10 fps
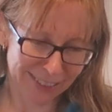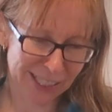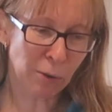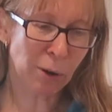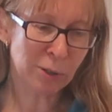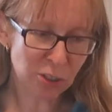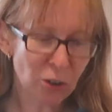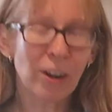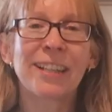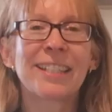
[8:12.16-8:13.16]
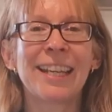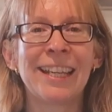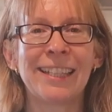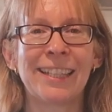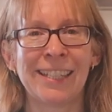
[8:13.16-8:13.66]
So I was trying to
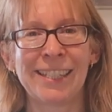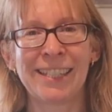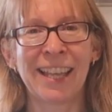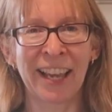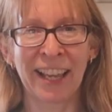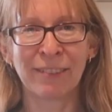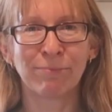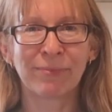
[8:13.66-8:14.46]
eat this thing,